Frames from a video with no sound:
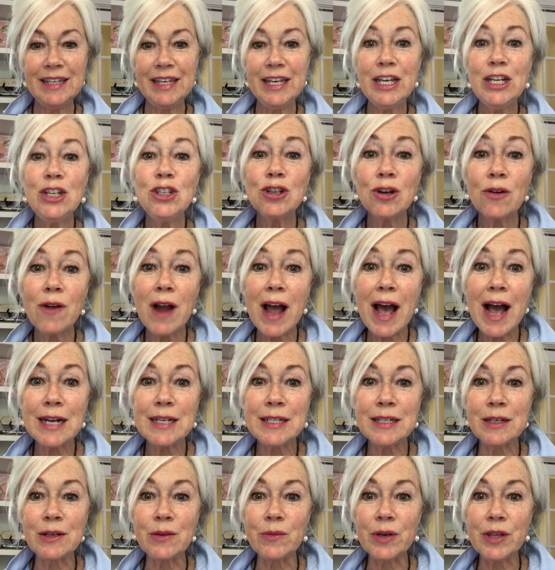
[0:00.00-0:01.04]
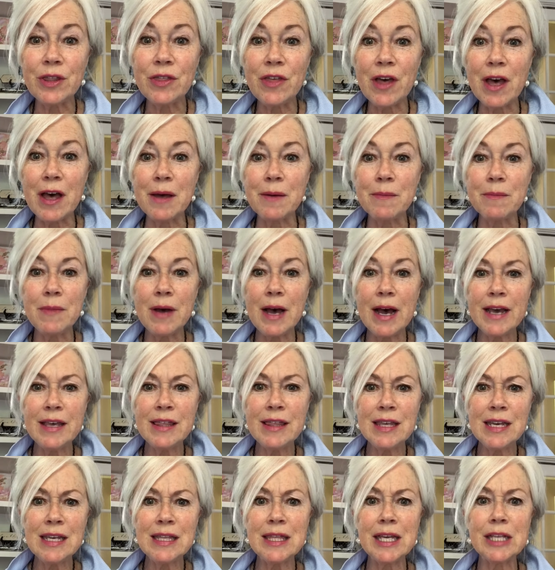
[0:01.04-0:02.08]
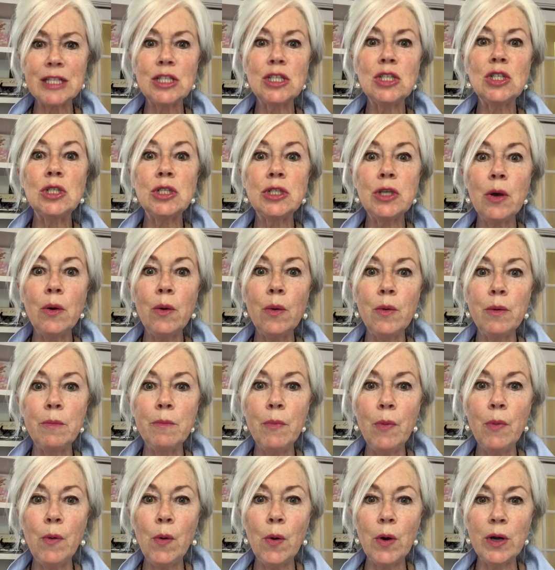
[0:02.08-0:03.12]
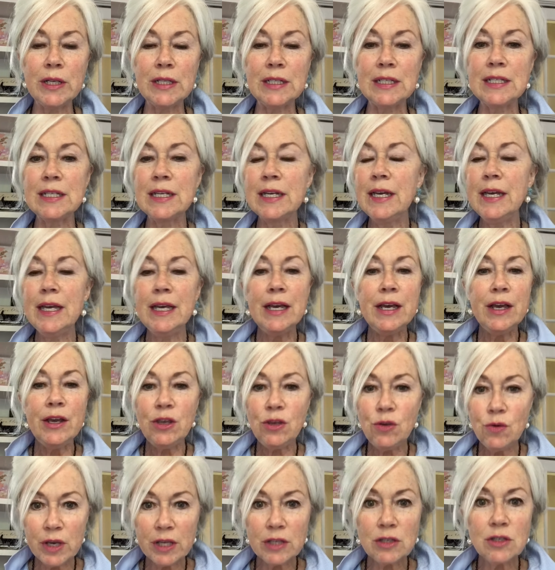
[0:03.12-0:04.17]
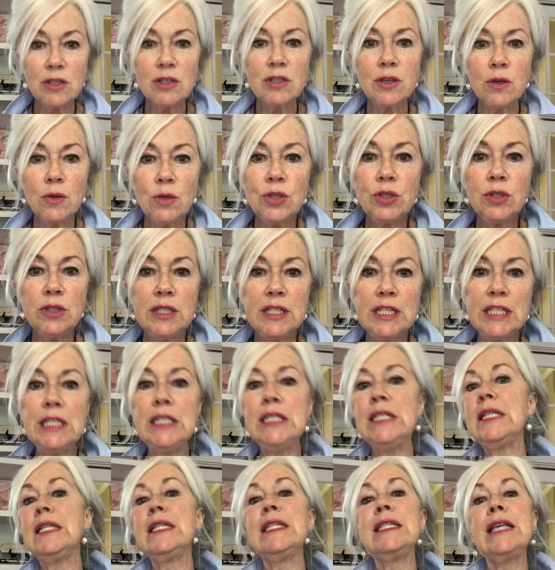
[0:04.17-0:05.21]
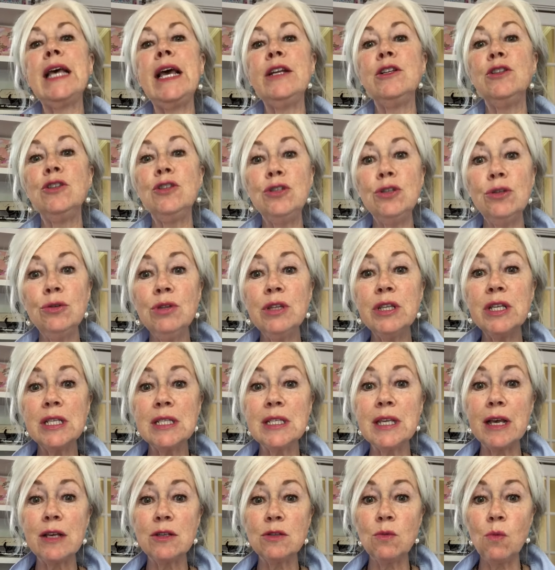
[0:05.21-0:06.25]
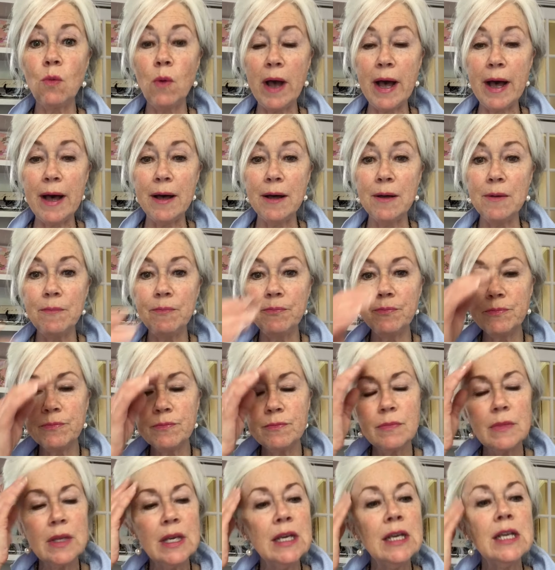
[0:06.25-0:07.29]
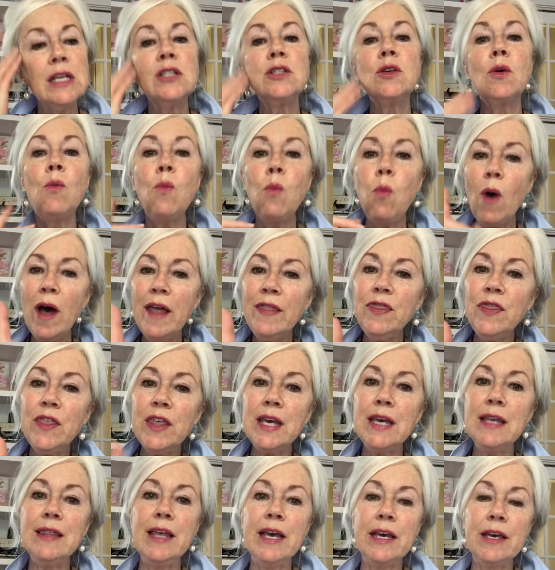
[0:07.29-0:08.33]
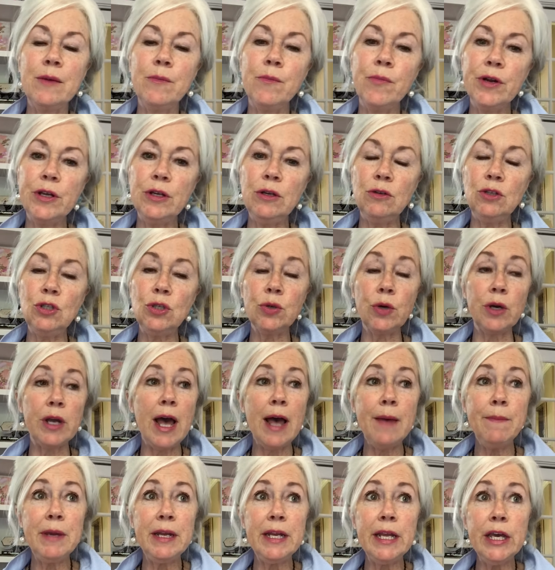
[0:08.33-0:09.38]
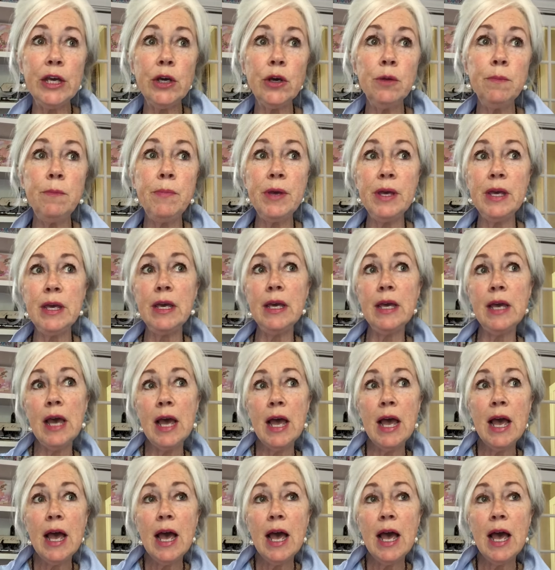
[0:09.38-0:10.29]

interacting with them. I think that's so important. You can social distance and do this as well. So one thing that can bring you joy, I mean, it could be